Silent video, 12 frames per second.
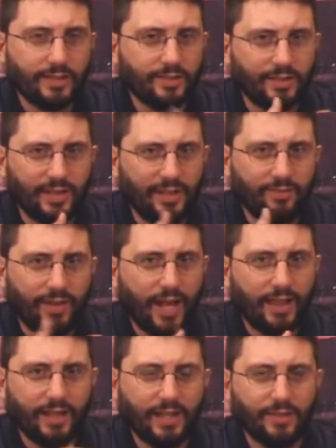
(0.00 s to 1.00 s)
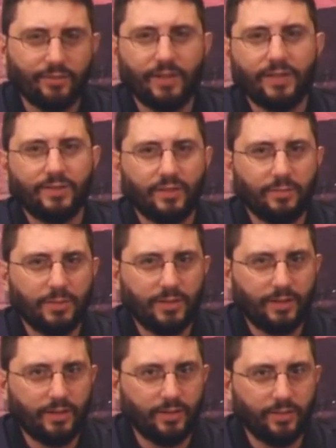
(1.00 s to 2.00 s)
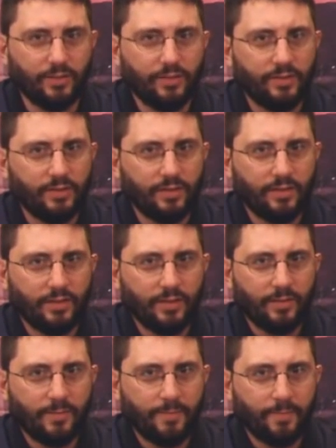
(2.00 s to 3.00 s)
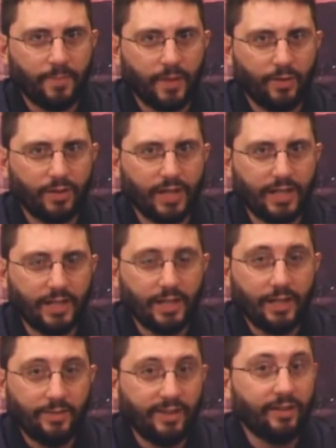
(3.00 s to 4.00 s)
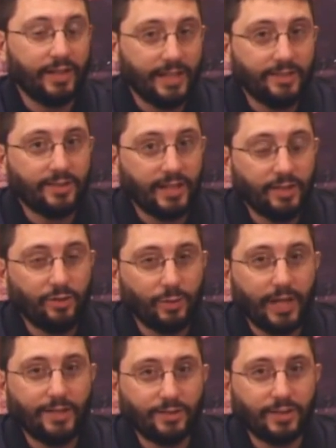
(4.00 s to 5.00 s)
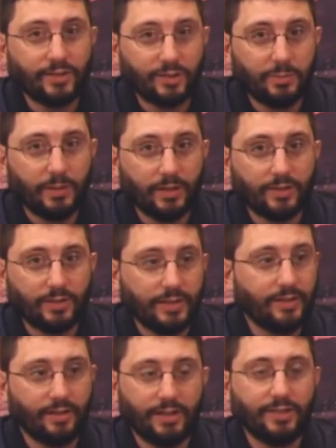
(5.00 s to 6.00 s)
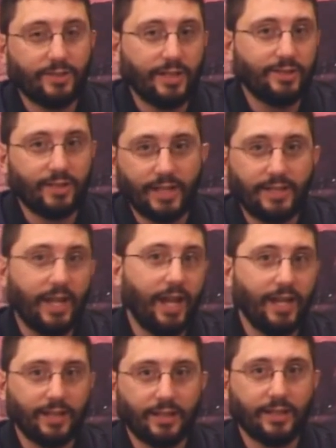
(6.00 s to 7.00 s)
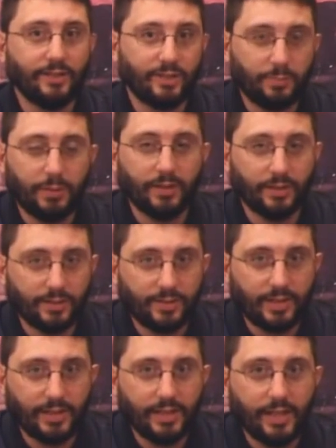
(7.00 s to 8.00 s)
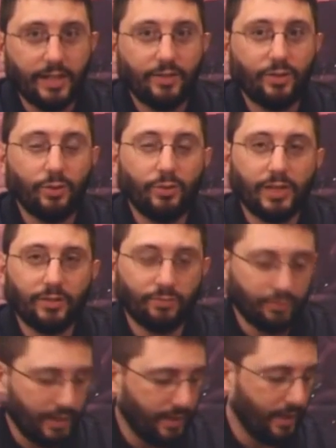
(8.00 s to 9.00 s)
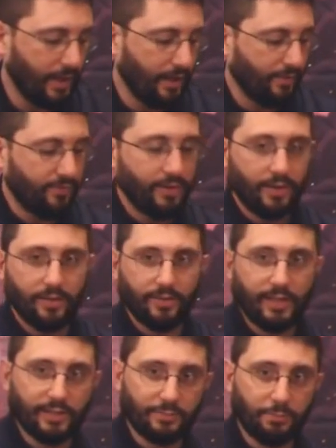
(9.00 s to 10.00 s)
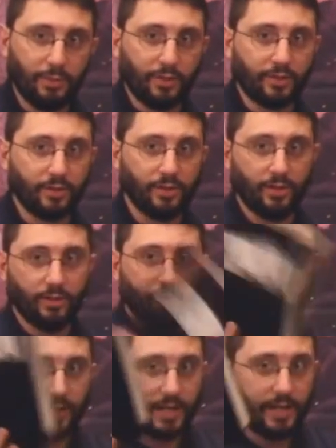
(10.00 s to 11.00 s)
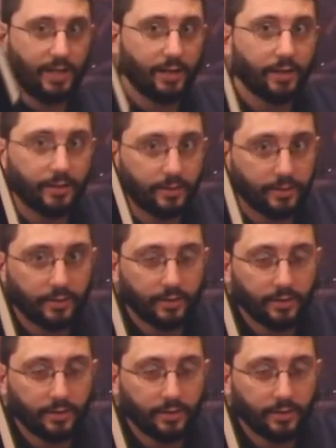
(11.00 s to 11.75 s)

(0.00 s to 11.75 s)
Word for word: that doesn't invalidate the rest of the material. Okay? There is a New Age conspiracy. There is a satanic conspiracy to get rid of this book right here.